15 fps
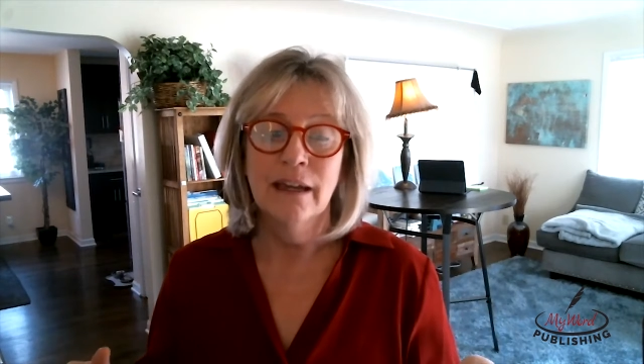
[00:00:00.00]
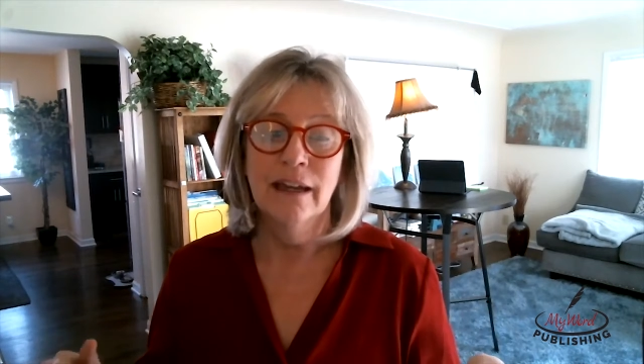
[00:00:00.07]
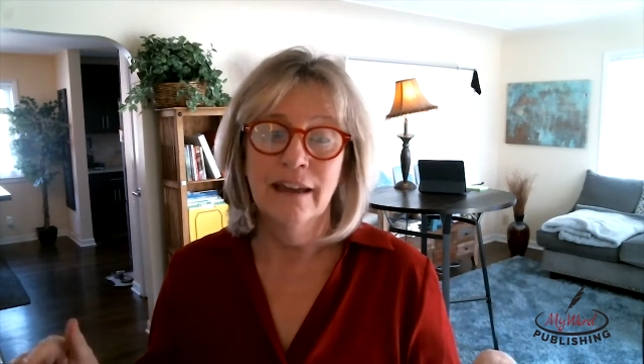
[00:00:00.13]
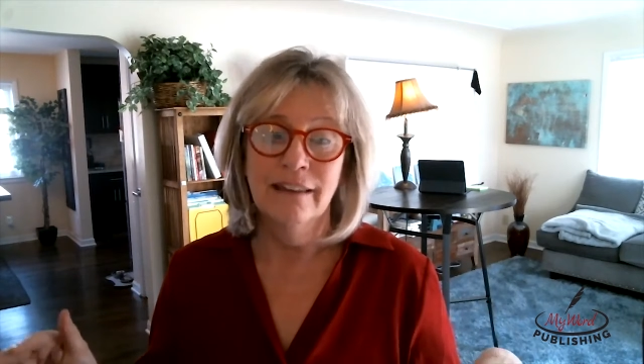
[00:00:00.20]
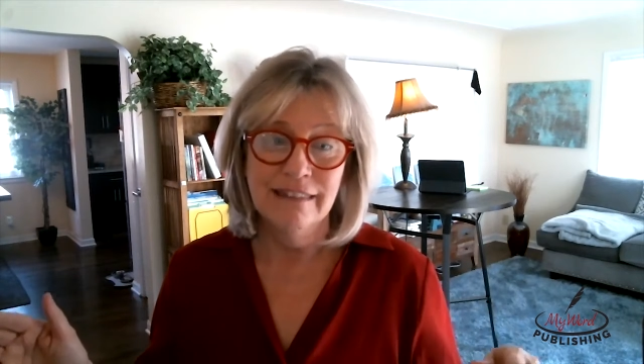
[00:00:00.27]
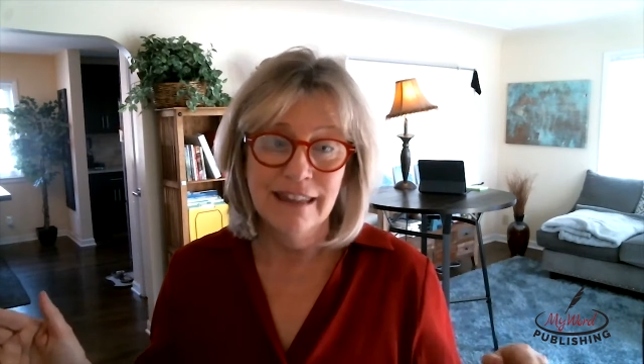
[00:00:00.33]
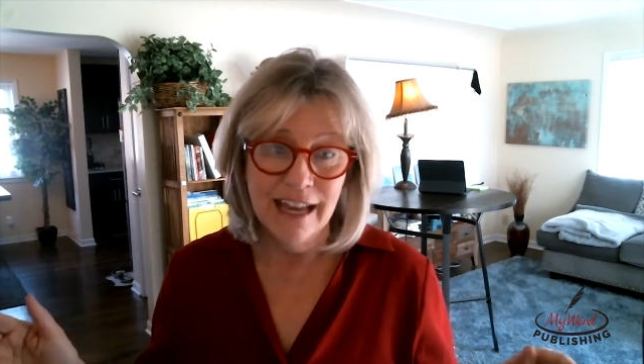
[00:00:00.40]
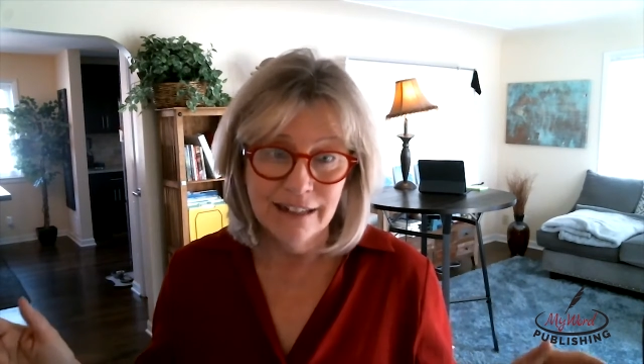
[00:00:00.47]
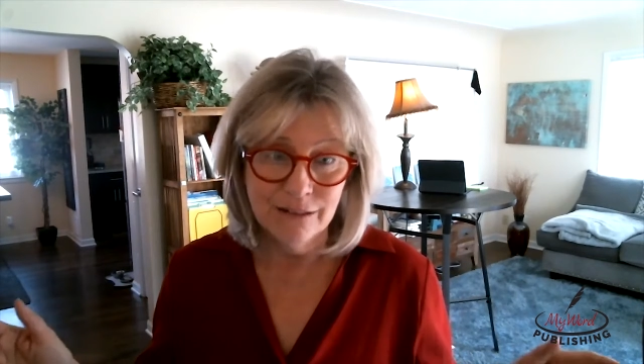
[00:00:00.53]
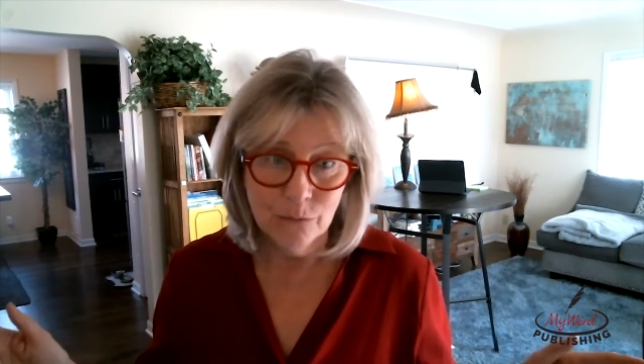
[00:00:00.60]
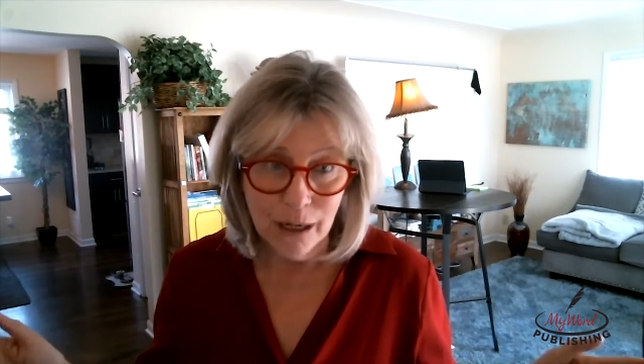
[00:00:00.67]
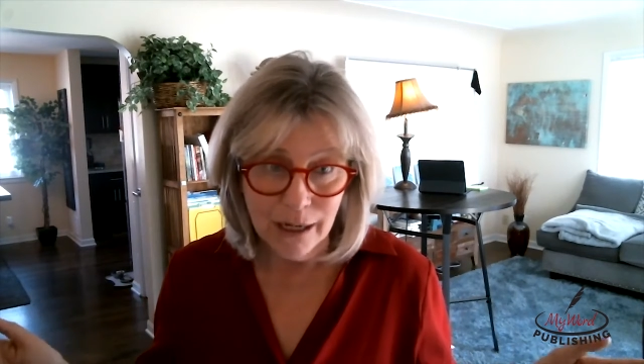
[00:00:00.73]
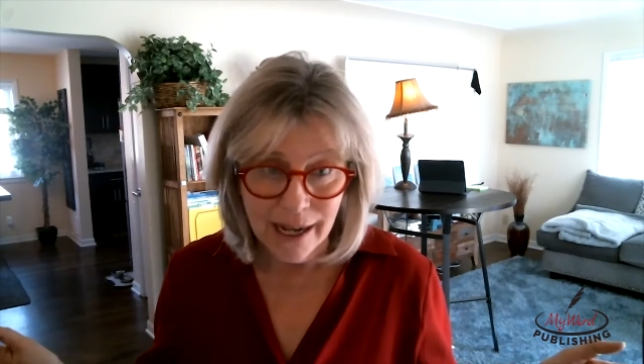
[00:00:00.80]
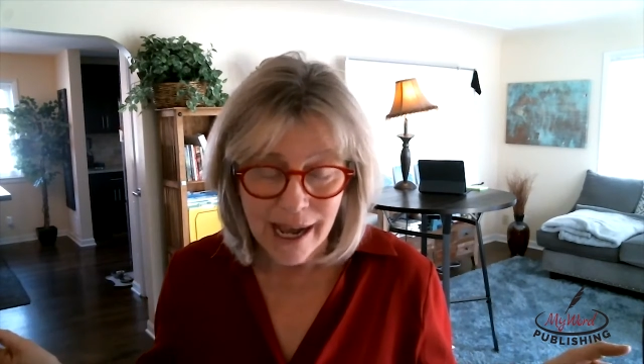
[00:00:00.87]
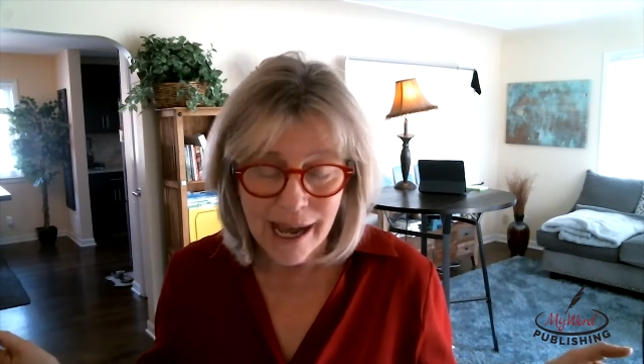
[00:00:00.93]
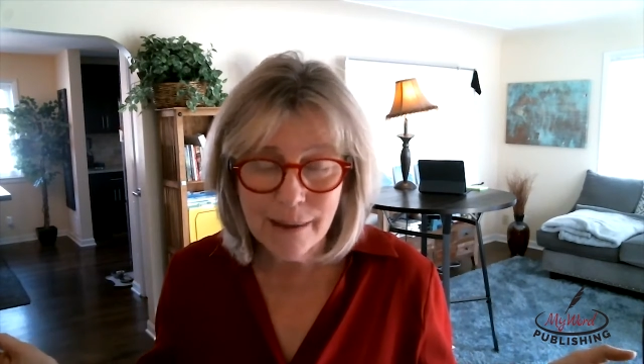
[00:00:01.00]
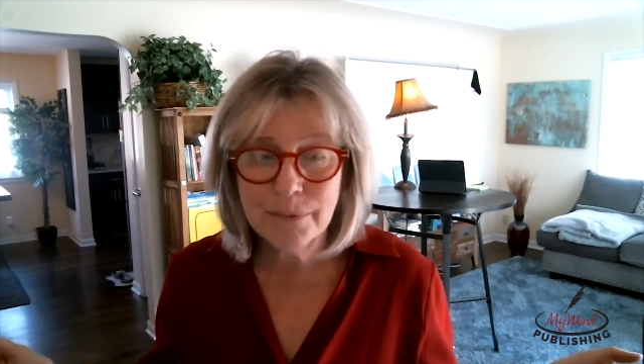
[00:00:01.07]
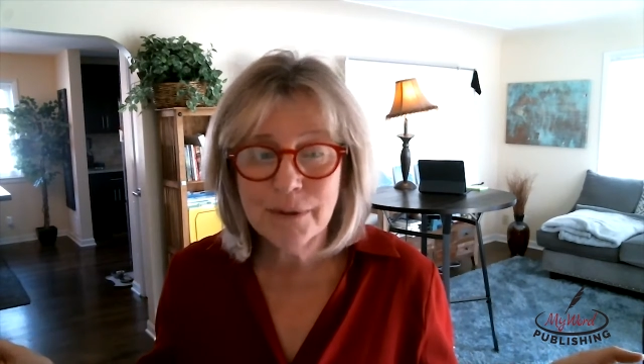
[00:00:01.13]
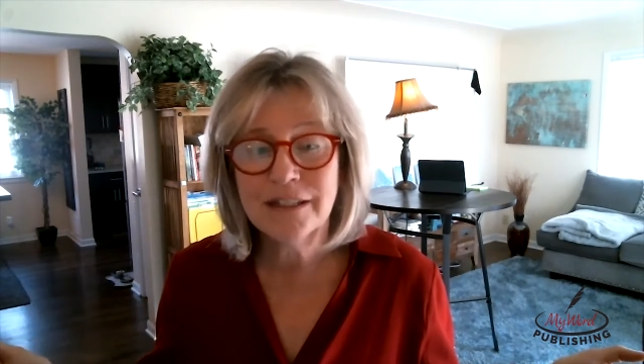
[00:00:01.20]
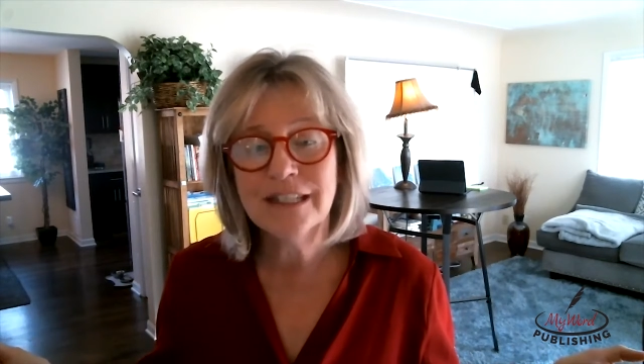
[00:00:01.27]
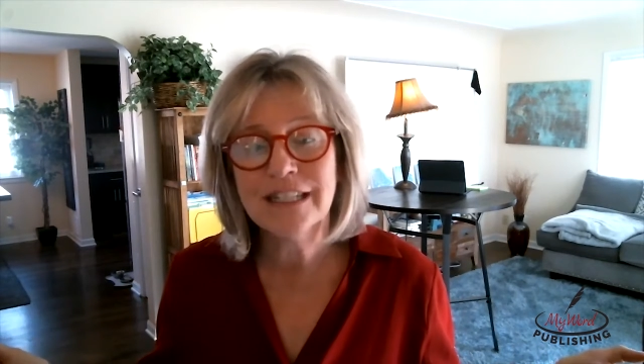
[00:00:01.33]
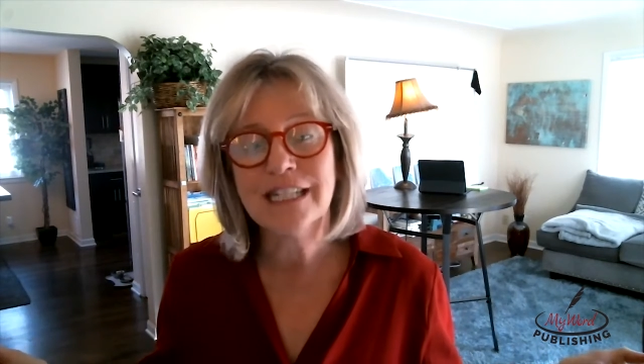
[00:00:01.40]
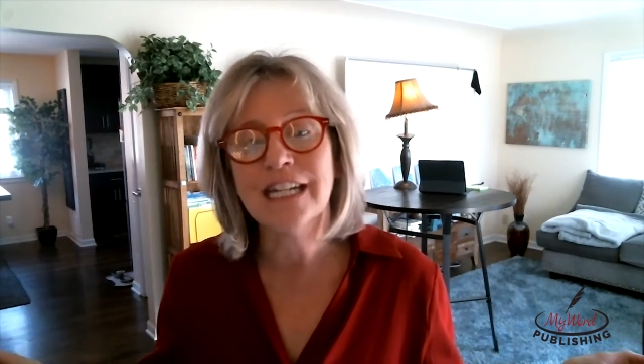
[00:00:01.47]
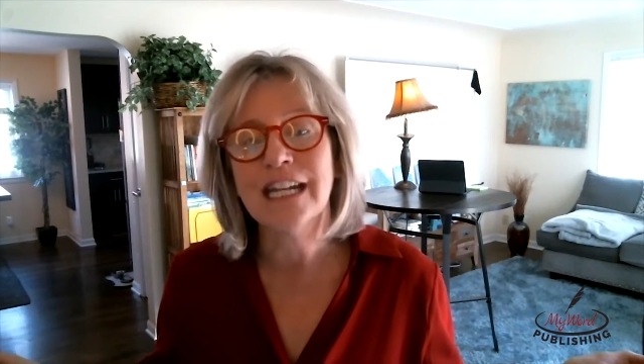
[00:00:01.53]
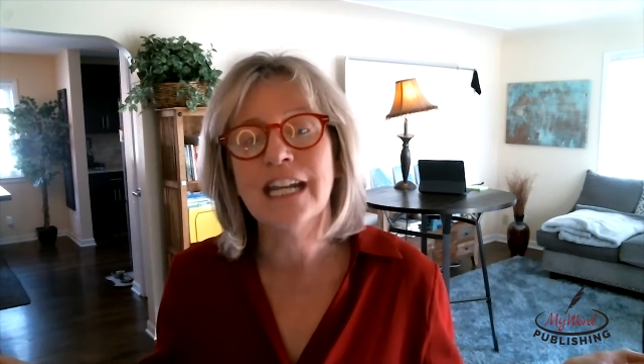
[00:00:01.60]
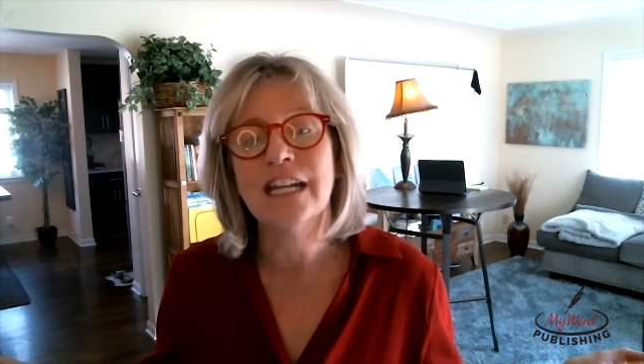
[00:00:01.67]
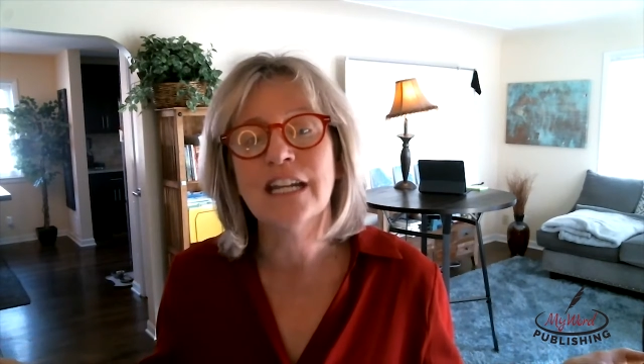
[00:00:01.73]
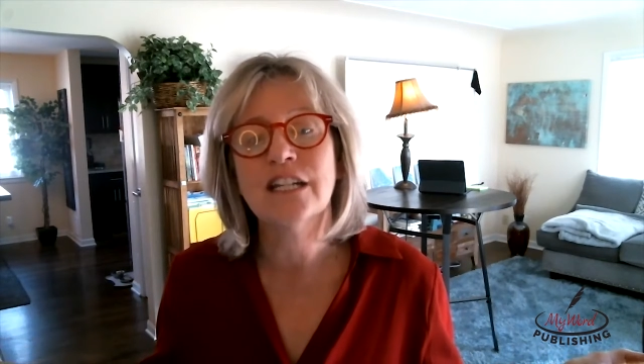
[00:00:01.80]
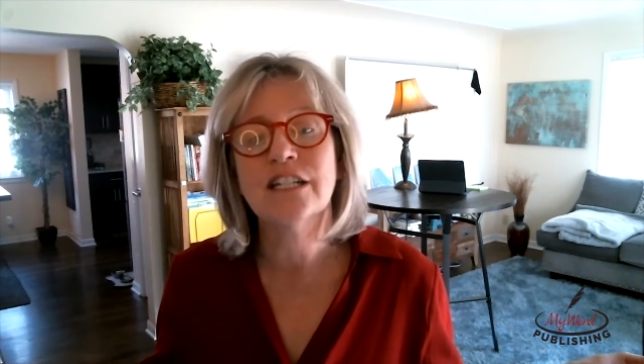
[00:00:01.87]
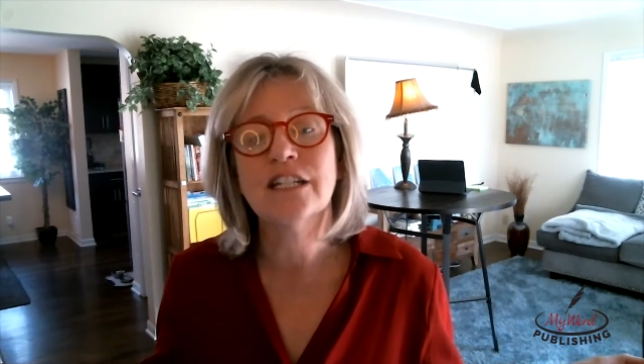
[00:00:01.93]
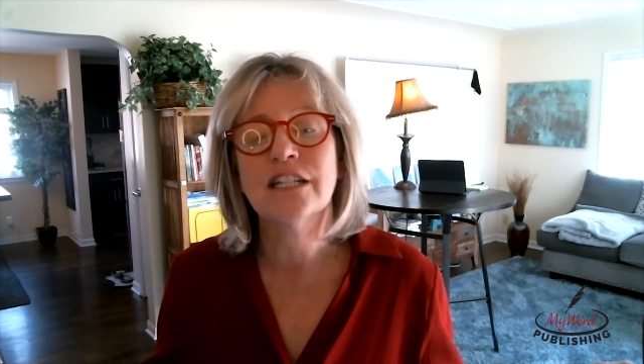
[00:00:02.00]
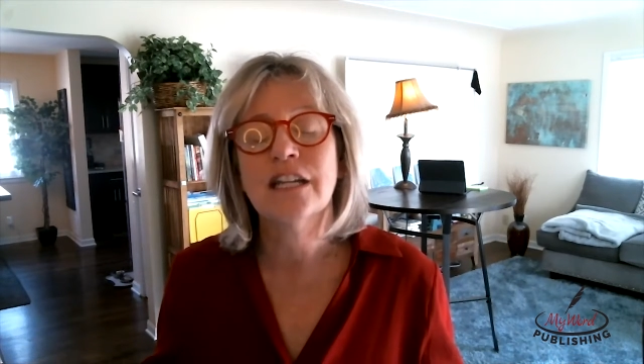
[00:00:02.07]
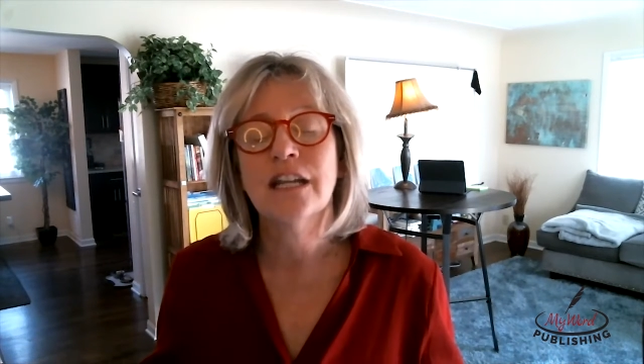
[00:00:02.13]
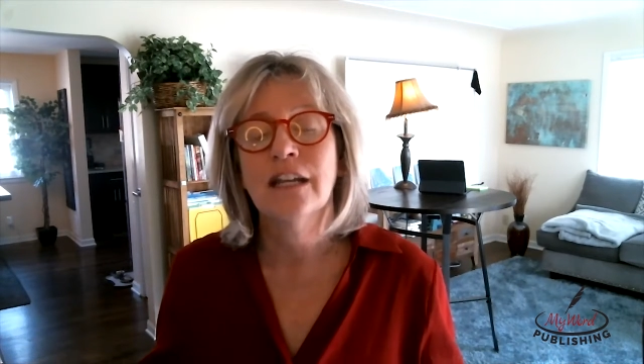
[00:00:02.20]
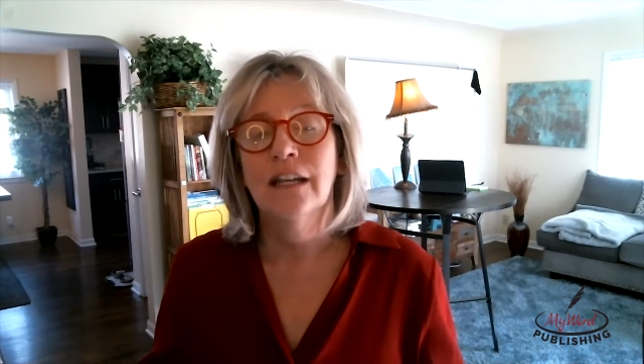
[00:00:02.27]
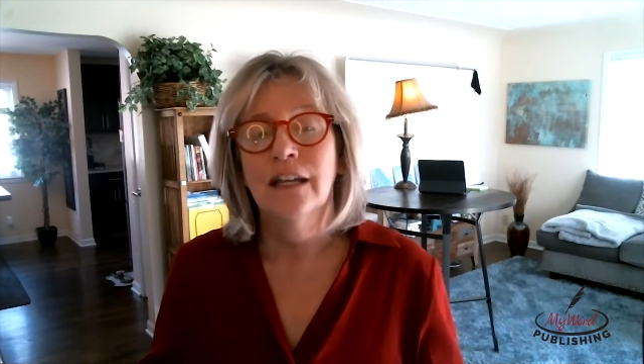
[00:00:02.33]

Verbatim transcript: And then what happens is